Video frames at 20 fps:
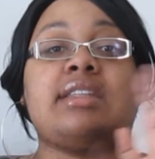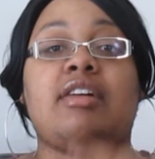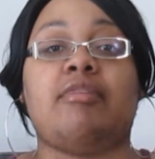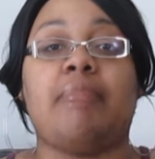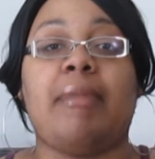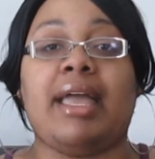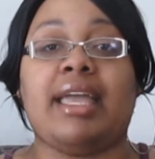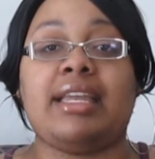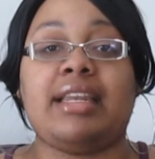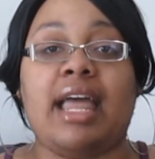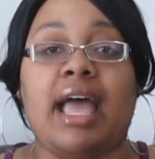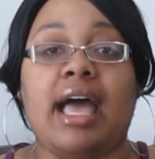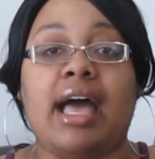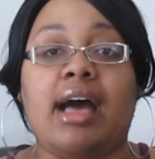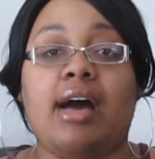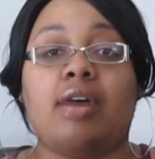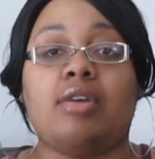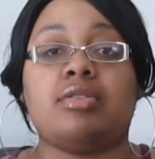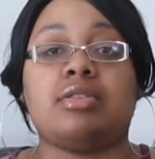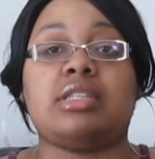stuff back in the
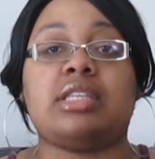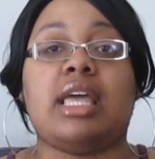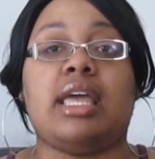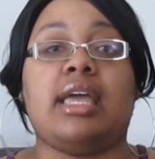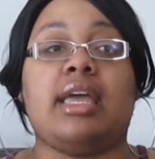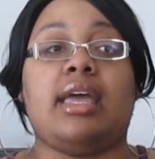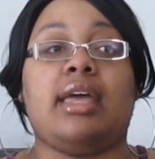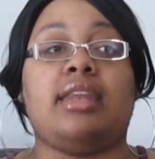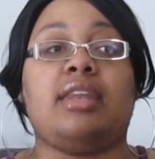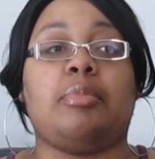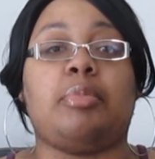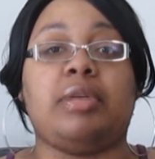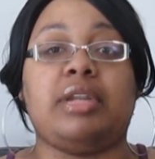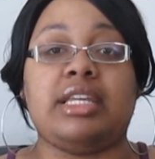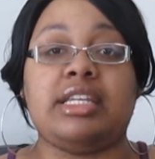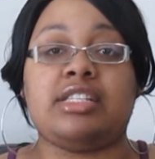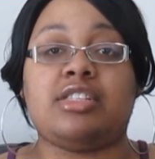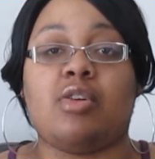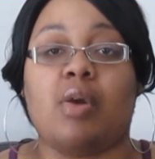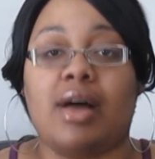house, and the
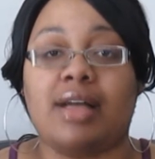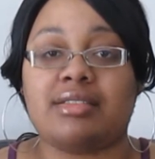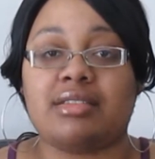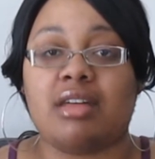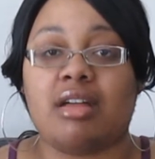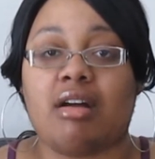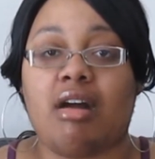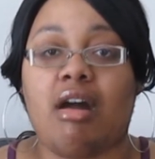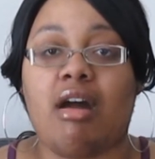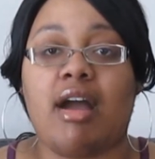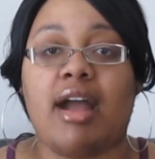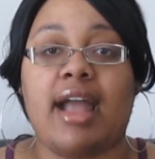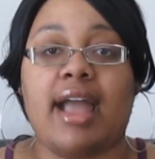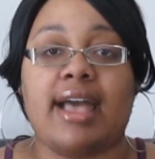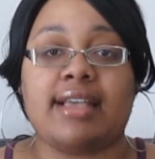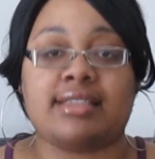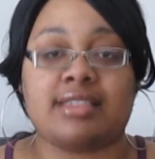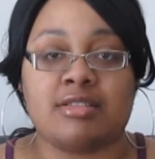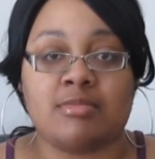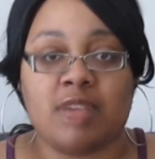police go out to the car,
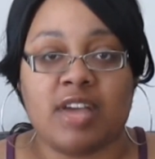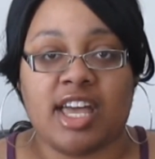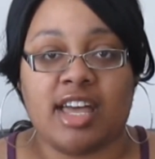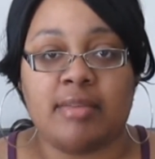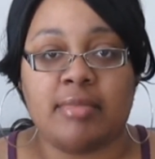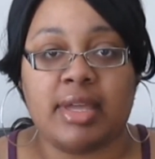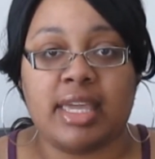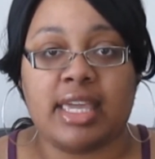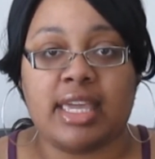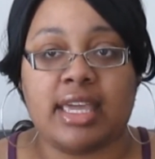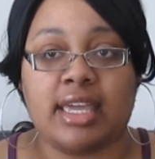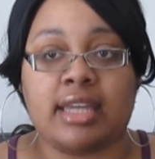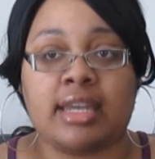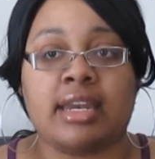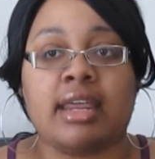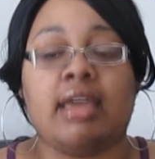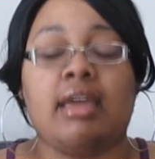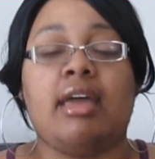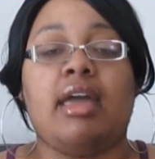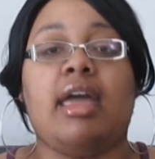ask him to come in.
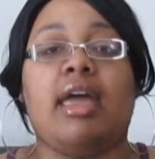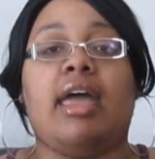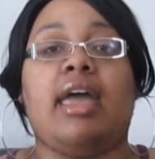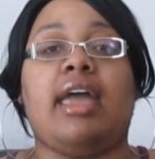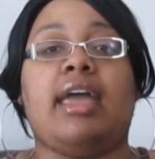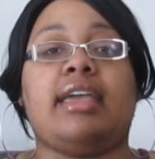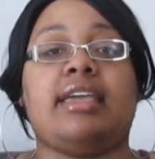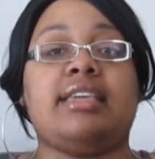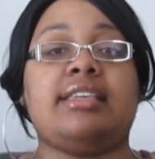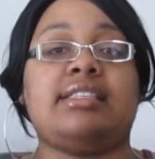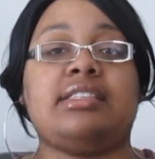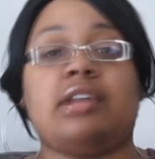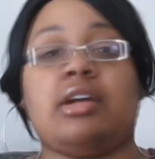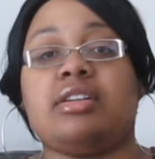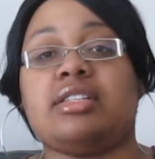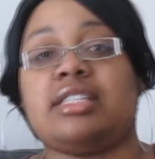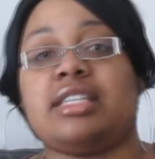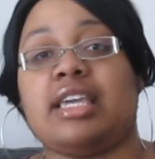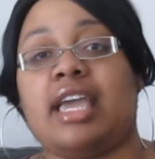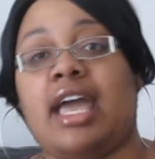And he
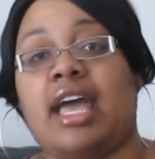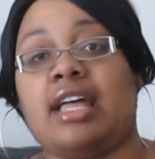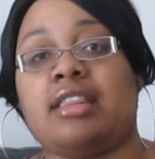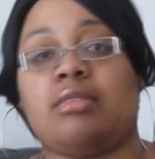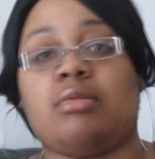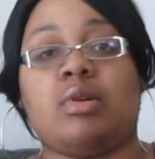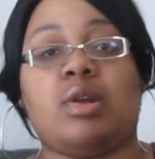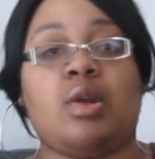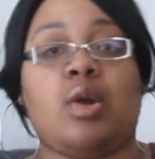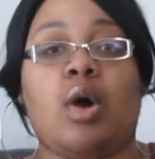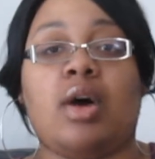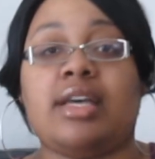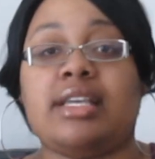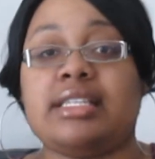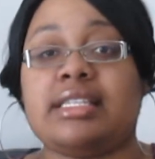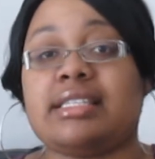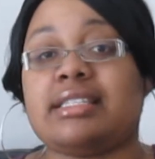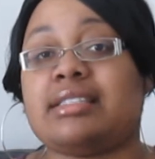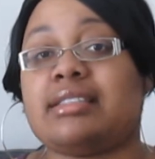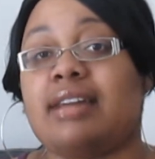starts gathering all
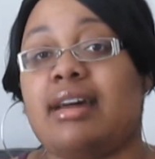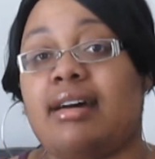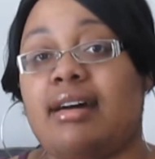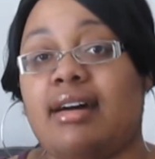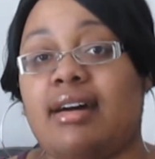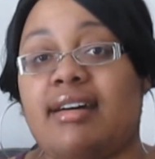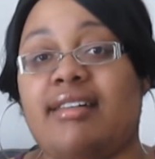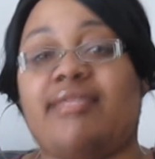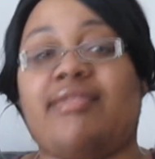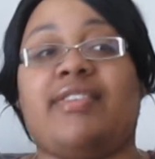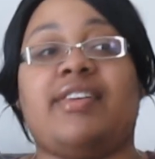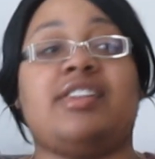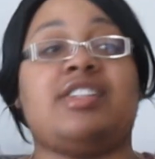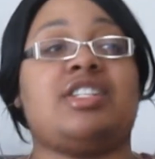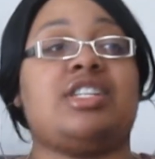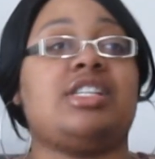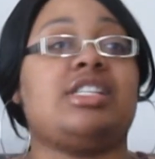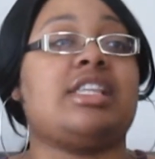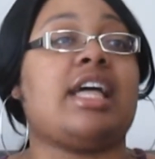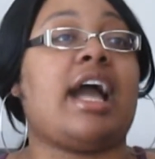his stuff. And
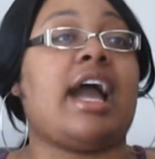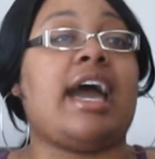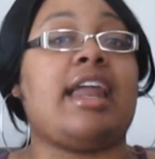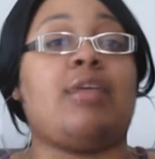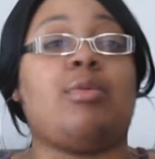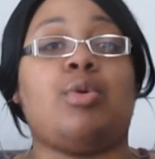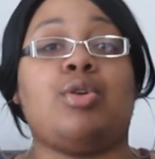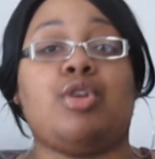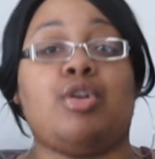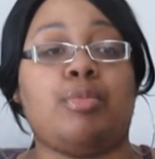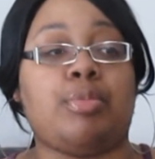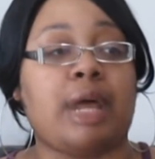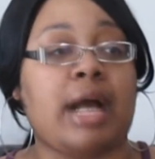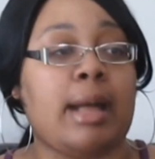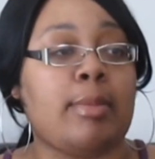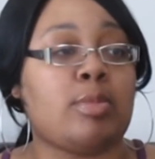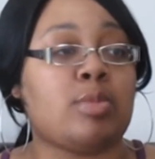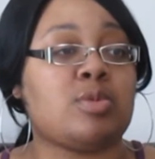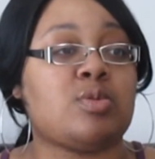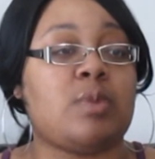she's like, I don't want no
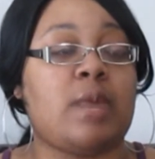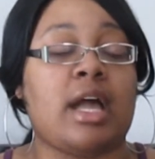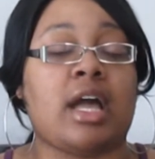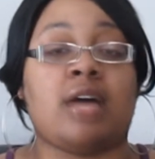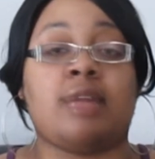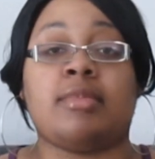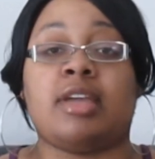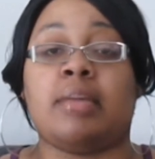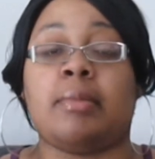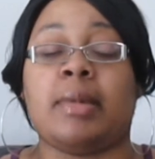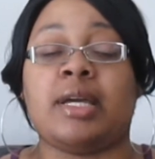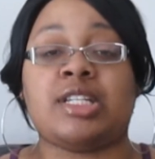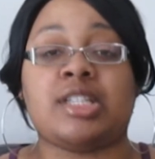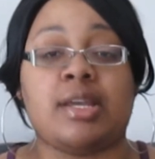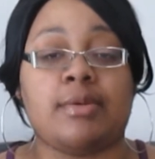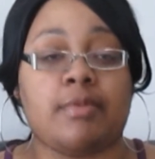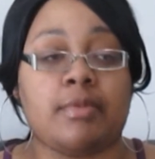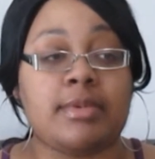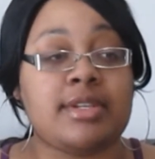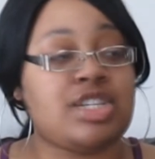problems when I come get my
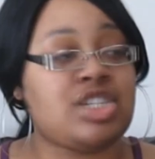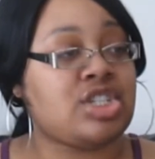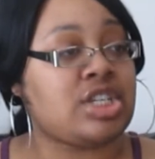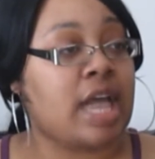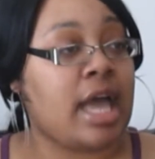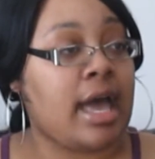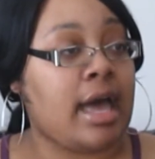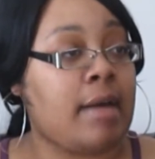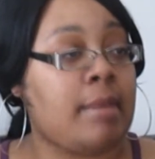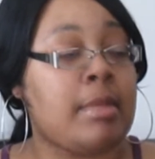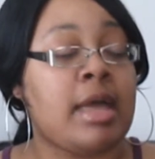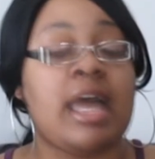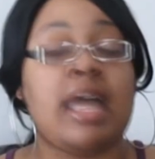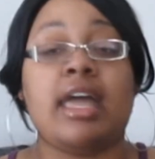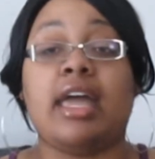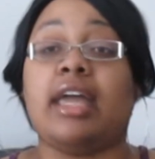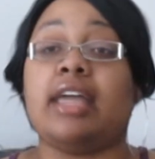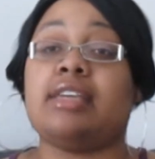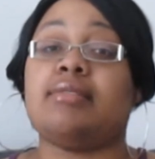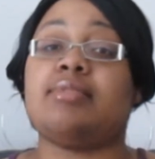shit from the shop.
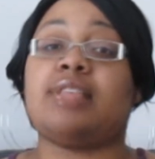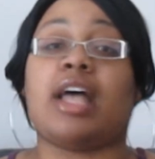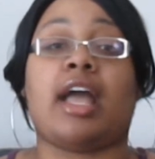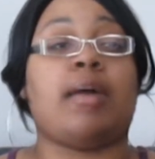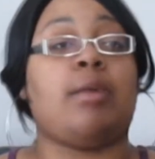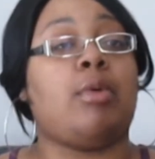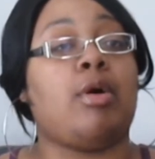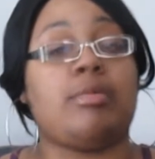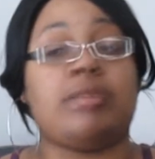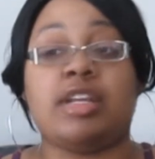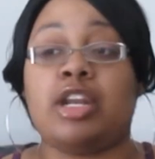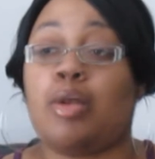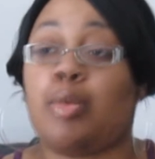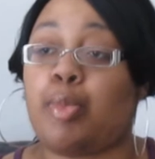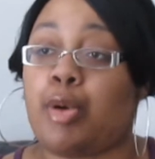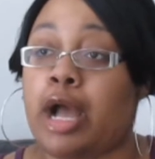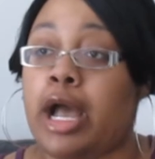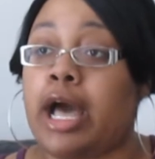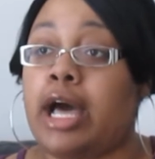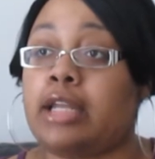And he was like, it won't be no
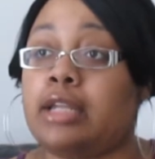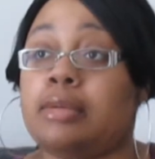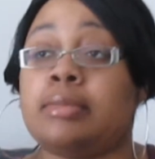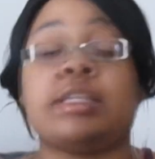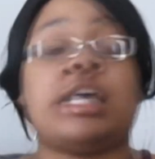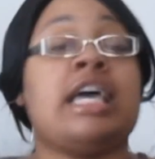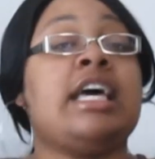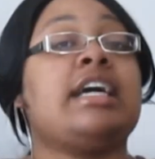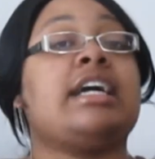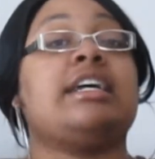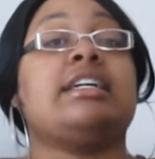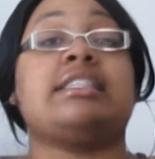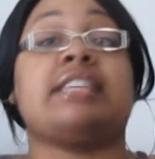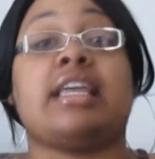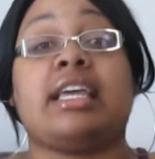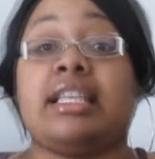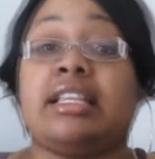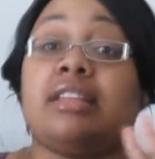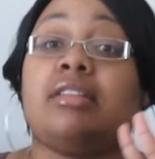problems. Because